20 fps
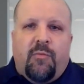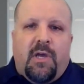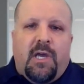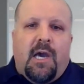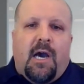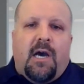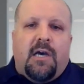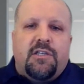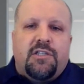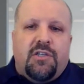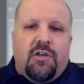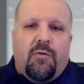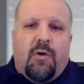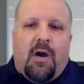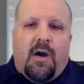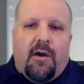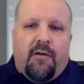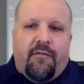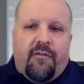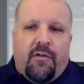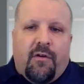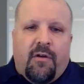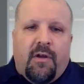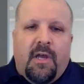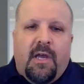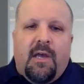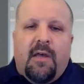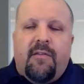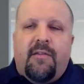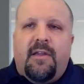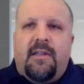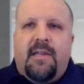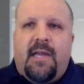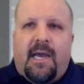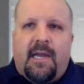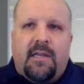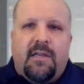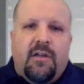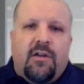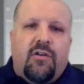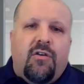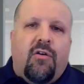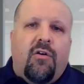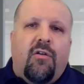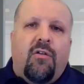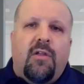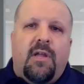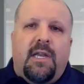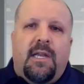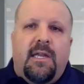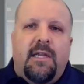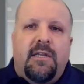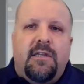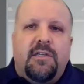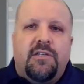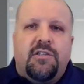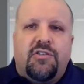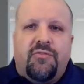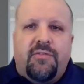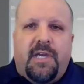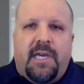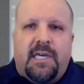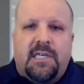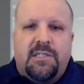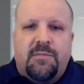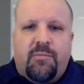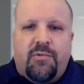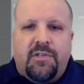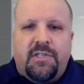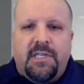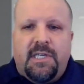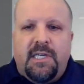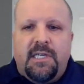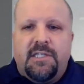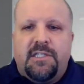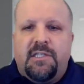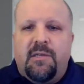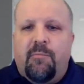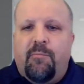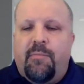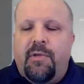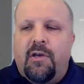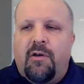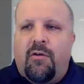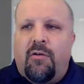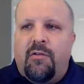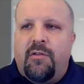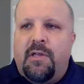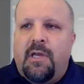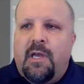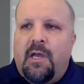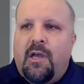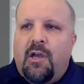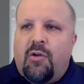we also offer the technical and industry expertise to build